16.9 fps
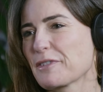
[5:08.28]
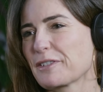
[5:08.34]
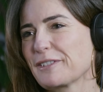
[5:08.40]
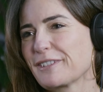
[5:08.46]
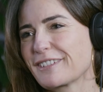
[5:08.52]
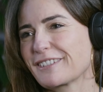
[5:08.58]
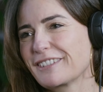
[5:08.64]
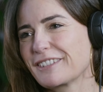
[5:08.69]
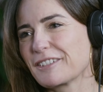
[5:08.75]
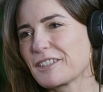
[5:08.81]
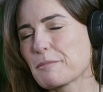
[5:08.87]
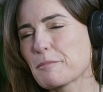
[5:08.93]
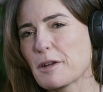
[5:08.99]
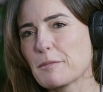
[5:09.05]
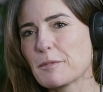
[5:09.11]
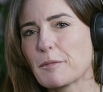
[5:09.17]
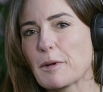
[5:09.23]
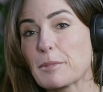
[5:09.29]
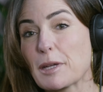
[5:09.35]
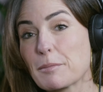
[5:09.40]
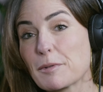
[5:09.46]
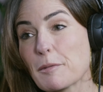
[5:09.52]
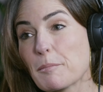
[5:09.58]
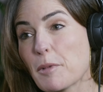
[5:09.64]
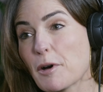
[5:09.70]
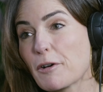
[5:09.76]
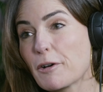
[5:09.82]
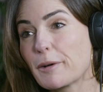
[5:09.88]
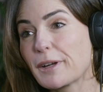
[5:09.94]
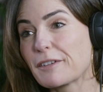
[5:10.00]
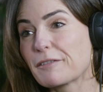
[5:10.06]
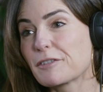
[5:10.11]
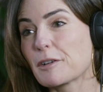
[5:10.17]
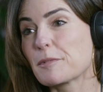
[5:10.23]
models going on at the moment where people are
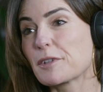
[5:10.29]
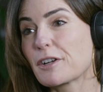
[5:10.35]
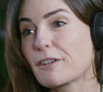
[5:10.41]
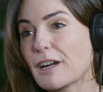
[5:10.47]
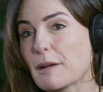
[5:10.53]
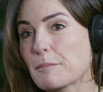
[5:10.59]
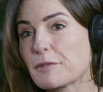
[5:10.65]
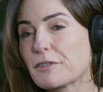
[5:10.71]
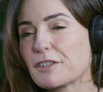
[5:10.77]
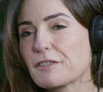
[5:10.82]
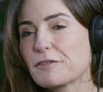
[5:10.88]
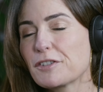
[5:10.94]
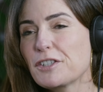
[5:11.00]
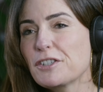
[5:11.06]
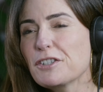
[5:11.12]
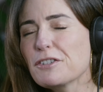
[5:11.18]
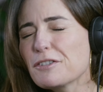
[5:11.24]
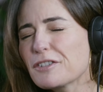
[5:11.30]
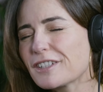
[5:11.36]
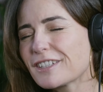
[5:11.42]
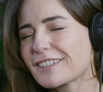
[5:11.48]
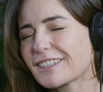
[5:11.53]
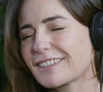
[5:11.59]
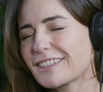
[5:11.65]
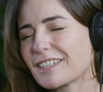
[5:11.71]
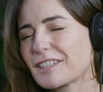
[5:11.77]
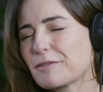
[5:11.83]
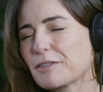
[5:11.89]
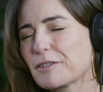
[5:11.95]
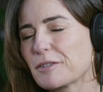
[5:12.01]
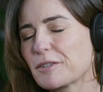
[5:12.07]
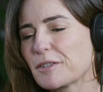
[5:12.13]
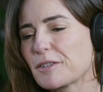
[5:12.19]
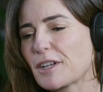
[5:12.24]
borrowing from the grammar of hugely
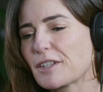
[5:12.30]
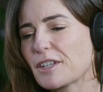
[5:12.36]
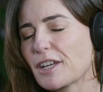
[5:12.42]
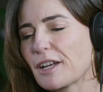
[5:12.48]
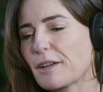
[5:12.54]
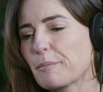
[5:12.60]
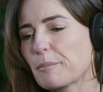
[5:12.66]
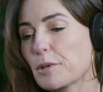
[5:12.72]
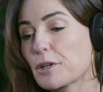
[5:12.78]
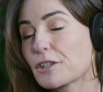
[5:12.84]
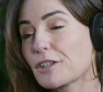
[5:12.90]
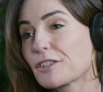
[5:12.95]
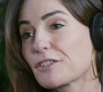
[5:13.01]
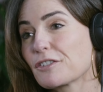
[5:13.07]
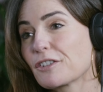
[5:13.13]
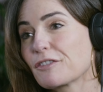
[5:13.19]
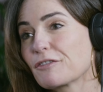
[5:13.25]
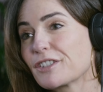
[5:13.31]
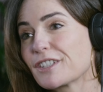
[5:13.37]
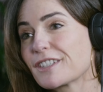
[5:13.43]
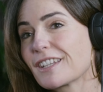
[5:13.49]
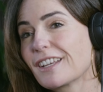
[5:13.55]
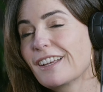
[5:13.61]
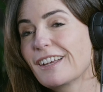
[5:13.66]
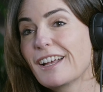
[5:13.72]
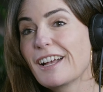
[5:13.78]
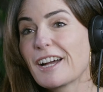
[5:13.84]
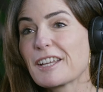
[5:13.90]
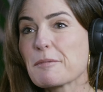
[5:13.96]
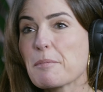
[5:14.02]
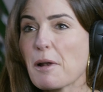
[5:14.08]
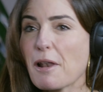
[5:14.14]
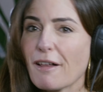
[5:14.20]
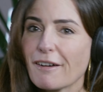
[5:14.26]
successful um, podcast genres and
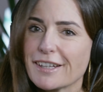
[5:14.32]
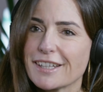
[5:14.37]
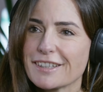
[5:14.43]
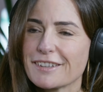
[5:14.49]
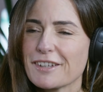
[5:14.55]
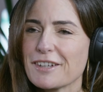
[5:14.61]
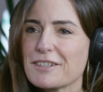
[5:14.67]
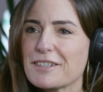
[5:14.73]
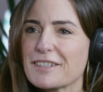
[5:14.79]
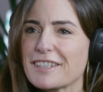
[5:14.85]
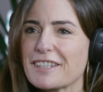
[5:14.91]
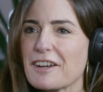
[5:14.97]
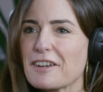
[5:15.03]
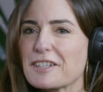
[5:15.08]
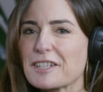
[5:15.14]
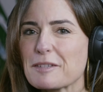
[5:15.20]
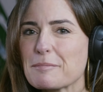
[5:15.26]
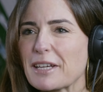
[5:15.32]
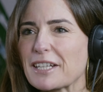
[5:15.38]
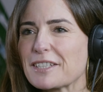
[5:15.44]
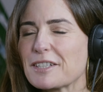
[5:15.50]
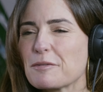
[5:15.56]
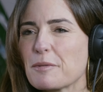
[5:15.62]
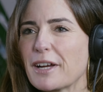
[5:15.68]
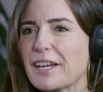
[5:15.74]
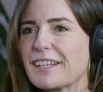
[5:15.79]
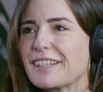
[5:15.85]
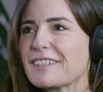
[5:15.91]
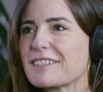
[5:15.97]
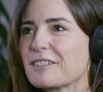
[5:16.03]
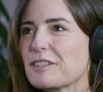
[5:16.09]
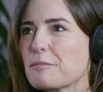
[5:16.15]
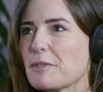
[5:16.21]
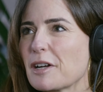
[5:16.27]
applying those in unexpected ways.
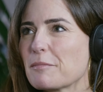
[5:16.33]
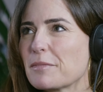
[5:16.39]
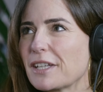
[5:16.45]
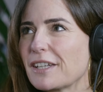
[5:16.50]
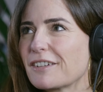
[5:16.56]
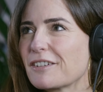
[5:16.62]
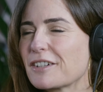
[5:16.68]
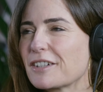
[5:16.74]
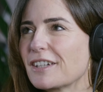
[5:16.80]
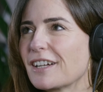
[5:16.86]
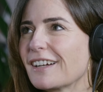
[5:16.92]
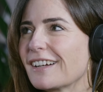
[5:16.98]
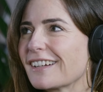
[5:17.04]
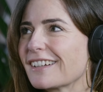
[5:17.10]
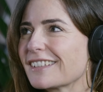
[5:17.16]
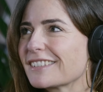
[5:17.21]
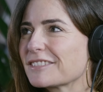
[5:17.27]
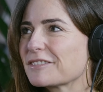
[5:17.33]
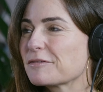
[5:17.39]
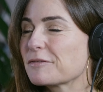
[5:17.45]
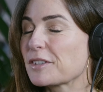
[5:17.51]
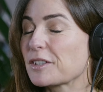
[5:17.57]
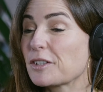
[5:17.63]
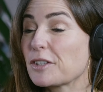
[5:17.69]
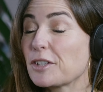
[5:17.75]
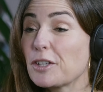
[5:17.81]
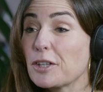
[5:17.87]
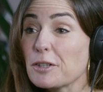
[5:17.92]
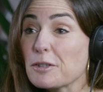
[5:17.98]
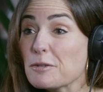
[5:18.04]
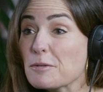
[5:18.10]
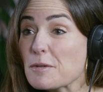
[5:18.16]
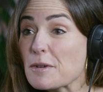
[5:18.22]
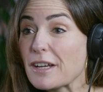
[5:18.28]
So you might be uh, with
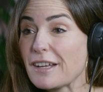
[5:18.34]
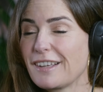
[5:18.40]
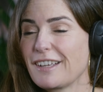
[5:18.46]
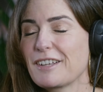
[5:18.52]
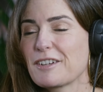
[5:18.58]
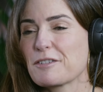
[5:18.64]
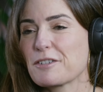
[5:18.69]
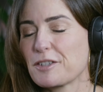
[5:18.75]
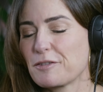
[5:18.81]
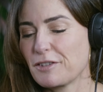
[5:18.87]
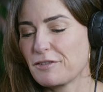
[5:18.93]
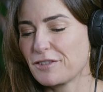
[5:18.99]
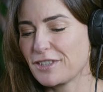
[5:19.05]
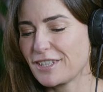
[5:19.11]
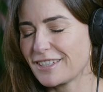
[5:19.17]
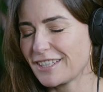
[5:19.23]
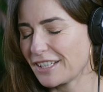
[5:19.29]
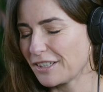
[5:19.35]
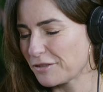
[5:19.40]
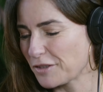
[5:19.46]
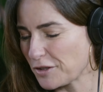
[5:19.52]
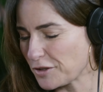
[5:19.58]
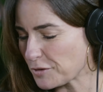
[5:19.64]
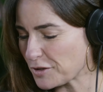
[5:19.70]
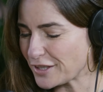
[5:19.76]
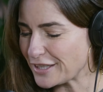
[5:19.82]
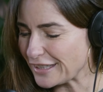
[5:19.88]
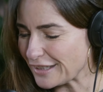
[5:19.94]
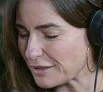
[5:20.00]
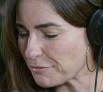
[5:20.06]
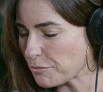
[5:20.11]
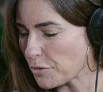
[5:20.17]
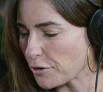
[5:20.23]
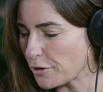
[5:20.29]
Q, cross-referencing and, and,
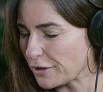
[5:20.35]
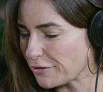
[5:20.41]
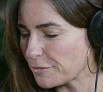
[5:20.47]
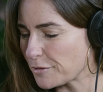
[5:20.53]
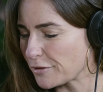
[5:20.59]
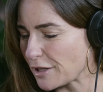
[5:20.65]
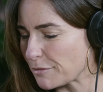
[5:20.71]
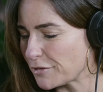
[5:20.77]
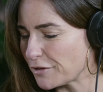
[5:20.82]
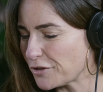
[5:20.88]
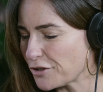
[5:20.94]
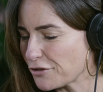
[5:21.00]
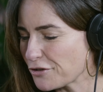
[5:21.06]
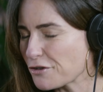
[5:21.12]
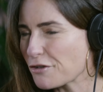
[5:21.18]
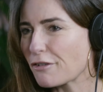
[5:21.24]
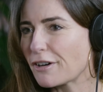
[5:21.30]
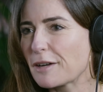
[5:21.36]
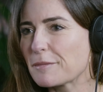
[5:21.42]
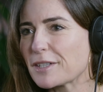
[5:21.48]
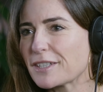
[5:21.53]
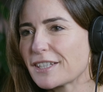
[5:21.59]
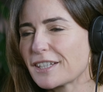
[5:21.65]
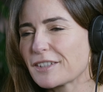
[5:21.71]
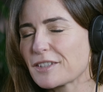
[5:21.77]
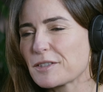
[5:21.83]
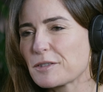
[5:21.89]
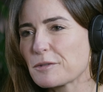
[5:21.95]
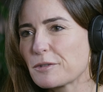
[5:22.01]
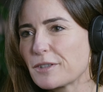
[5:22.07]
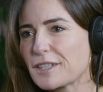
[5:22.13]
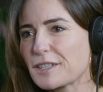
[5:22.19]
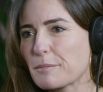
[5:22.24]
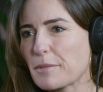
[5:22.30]
and, borrowing from the grammar of true crime to tell
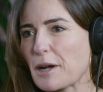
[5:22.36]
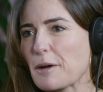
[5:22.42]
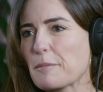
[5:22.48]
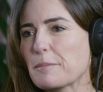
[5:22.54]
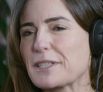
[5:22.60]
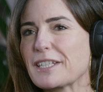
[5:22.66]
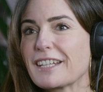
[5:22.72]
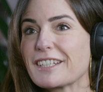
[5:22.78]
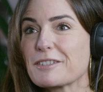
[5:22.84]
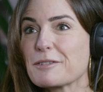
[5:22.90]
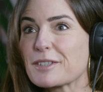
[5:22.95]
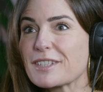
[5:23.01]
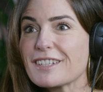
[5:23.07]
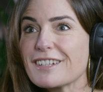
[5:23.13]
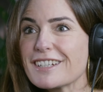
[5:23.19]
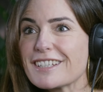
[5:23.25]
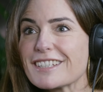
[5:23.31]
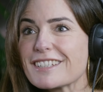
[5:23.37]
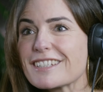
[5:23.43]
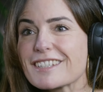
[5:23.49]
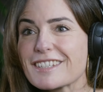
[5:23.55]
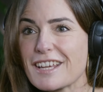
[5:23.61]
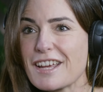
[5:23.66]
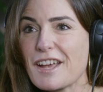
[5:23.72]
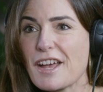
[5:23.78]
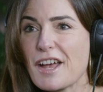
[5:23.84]
stories about botanical science.